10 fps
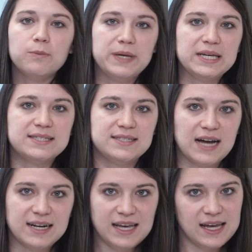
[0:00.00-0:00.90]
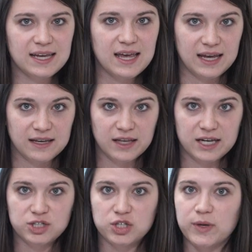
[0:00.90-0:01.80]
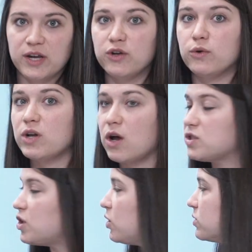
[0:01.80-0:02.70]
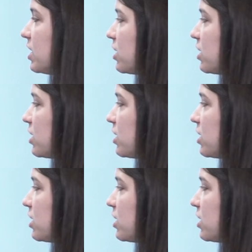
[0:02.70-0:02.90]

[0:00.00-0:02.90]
be studying English. So here you can also use the